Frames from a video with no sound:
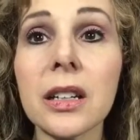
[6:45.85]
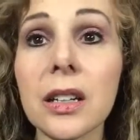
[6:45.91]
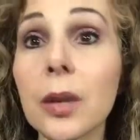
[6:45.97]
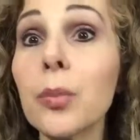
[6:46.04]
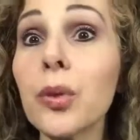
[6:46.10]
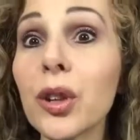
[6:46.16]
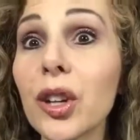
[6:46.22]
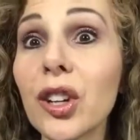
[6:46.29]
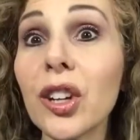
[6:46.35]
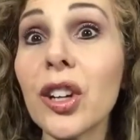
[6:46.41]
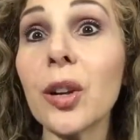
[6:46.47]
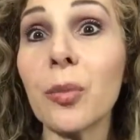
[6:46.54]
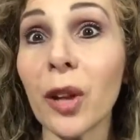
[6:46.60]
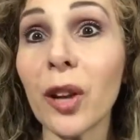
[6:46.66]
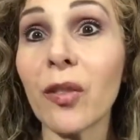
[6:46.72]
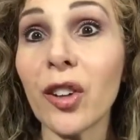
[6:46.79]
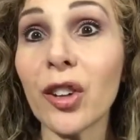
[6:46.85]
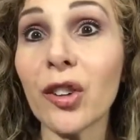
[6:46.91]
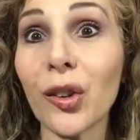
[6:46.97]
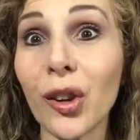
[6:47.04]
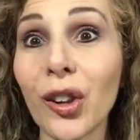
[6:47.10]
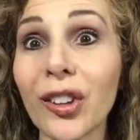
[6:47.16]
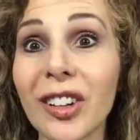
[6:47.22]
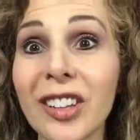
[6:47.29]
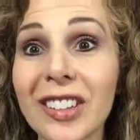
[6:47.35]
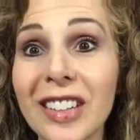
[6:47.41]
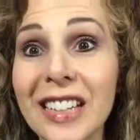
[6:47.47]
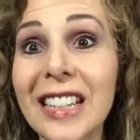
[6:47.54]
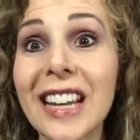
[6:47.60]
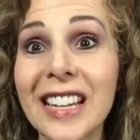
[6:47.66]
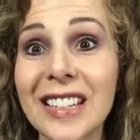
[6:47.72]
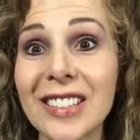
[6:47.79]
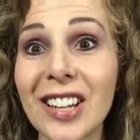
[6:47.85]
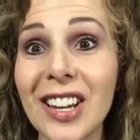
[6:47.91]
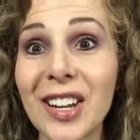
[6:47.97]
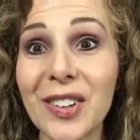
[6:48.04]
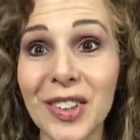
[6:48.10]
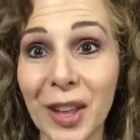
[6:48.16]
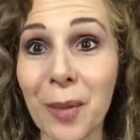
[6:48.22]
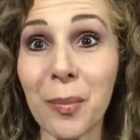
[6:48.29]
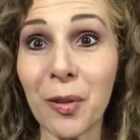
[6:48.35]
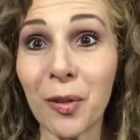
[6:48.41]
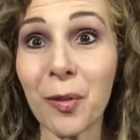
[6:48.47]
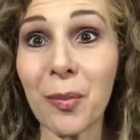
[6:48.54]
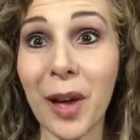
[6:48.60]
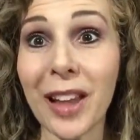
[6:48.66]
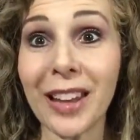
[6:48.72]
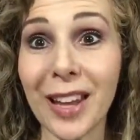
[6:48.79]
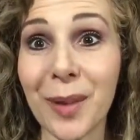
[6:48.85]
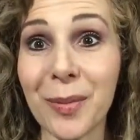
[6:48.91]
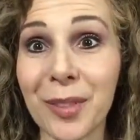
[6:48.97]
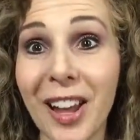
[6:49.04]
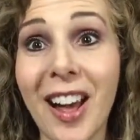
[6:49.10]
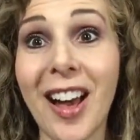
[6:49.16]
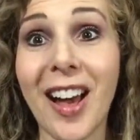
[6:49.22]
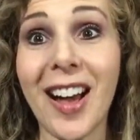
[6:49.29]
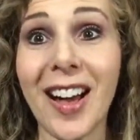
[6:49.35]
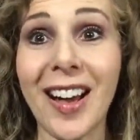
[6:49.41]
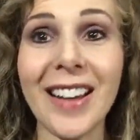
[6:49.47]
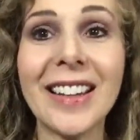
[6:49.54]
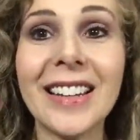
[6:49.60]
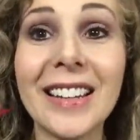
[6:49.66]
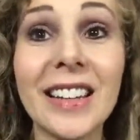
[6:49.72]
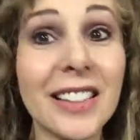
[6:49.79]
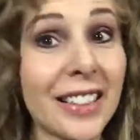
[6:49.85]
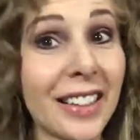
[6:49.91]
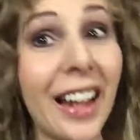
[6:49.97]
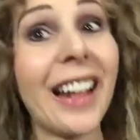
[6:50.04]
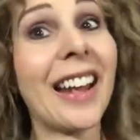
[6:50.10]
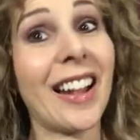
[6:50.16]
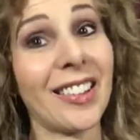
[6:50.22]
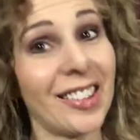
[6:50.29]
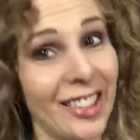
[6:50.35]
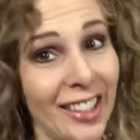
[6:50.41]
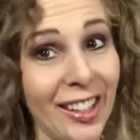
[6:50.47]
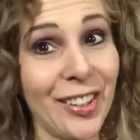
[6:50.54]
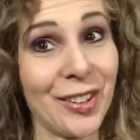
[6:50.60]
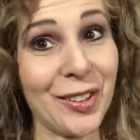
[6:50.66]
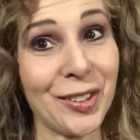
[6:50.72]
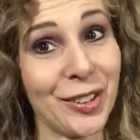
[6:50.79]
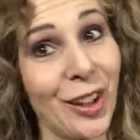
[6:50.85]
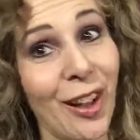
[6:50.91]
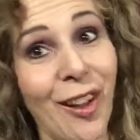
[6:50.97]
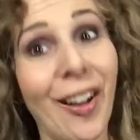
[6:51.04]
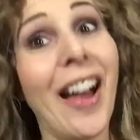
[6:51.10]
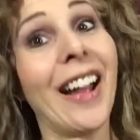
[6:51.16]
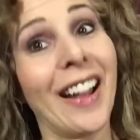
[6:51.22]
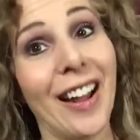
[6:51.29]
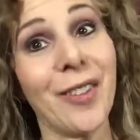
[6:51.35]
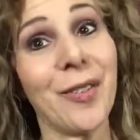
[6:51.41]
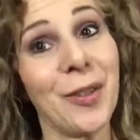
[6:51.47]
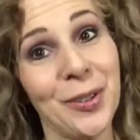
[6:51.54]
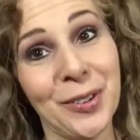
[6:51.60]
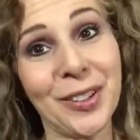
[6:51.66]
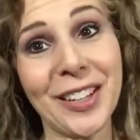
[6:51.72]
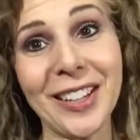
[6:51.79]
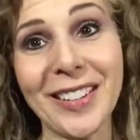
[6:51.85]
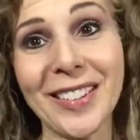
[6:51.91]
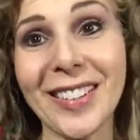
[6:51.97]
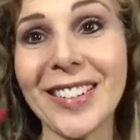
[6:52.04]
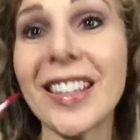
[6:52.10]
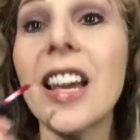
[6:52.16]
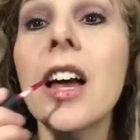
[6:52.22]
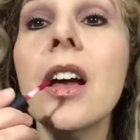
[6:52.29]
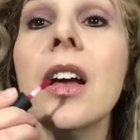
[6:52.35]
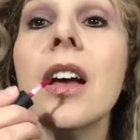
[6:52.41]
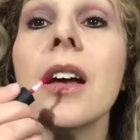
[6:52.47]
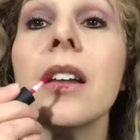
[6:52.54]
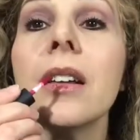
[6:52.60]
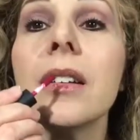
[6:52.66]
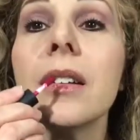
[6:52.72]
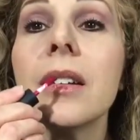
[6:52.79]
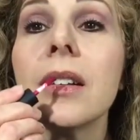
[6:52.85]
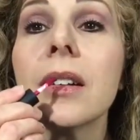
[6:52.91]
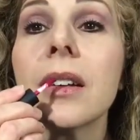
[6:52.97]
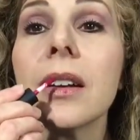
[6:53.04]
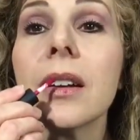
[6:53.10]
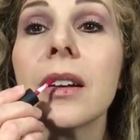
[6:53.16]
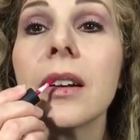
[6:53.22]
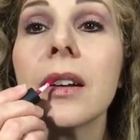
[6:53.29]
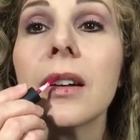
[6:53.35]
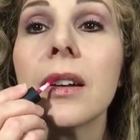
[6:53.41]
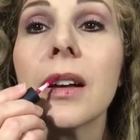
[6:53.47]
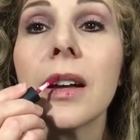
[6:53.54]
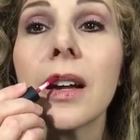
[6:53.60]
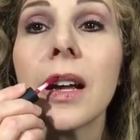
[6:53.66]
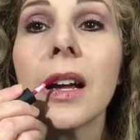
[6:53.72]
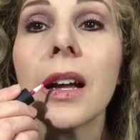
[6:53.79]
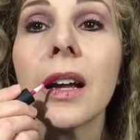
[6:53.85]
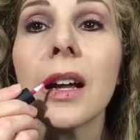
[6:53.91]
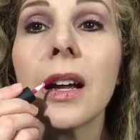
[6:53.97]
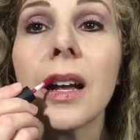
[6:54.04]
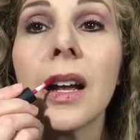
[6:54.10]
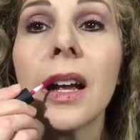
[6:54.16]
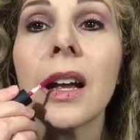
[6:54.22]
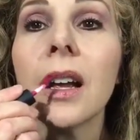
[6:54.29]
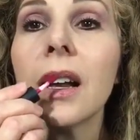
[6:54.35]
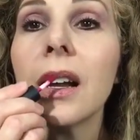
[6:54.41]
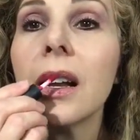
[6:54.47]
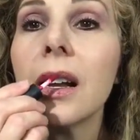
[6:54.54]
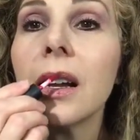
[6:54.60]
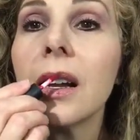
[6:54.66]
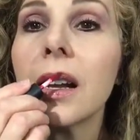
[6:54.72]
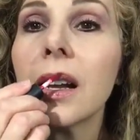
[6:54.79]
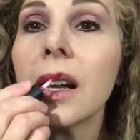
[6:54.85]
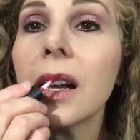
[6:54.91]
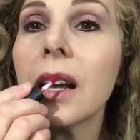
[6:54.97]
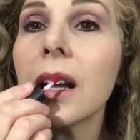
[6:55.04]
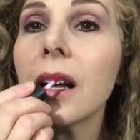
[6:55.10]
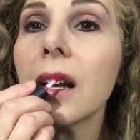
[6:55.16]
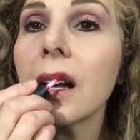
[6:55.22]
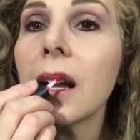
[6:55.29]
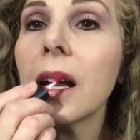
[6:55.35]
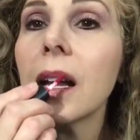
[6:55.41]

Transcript: I'm pretty good, I'm like a ventriloquist. I can kind of talk without moving my lips, ha ha ha. I got skills, y'all, I got real skills. And then you just kind of do like that.